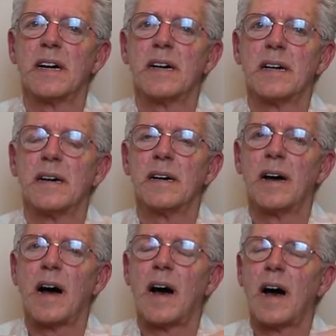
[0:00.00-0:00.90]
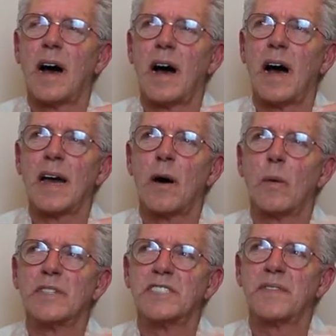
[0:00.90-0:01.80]
I
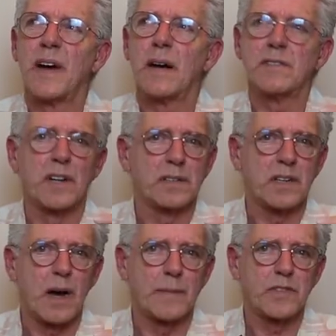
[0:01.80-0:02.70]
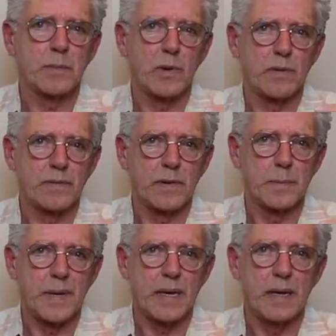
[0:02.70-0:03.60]
always found uncomfortable for
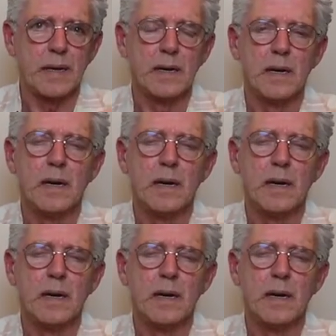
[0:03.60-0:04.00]
me